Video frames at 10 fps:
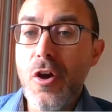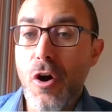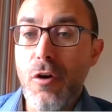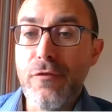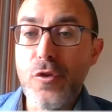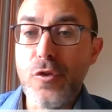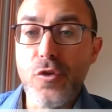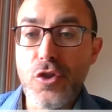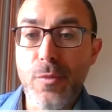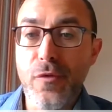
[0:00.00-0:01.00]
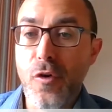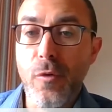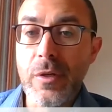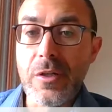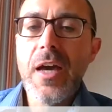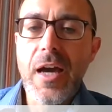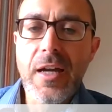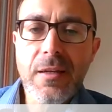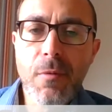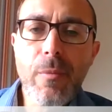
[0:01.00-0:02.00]
of future performance. And
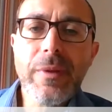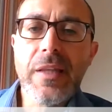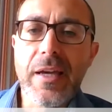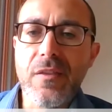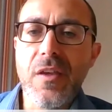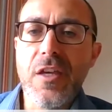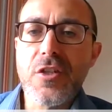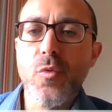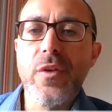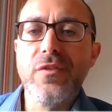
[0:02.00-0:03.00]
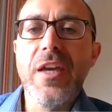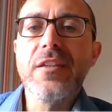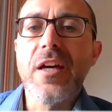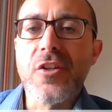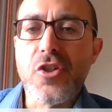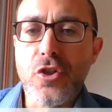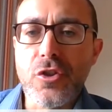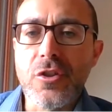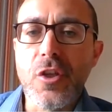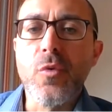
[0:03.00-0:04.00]
in a moment like this, with data
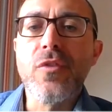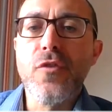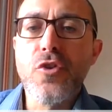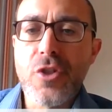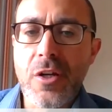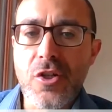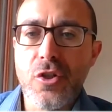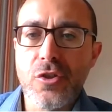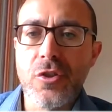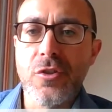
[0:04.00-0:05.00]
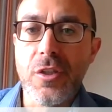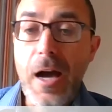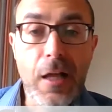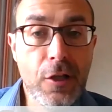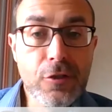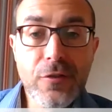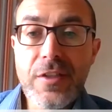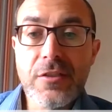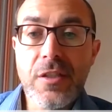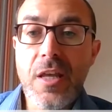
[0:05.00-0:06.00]
uncertainty, with future uncertainty, a lot of
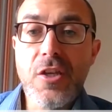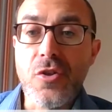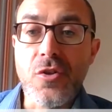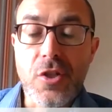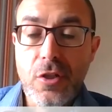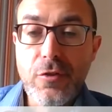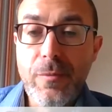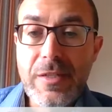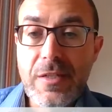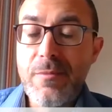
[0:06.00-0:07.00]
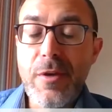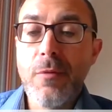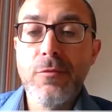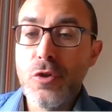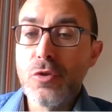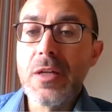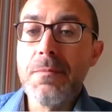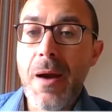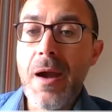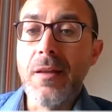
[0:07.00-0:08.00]
destinations, a lot of businesses have become totally
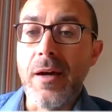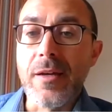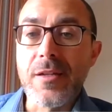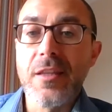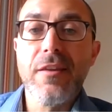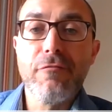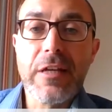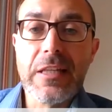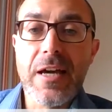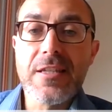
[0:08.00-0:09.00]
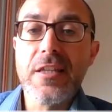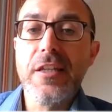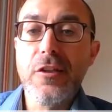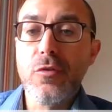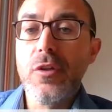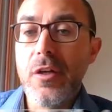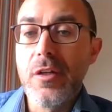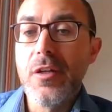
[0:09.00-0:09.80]
paralyzed and they've realized they need to learn new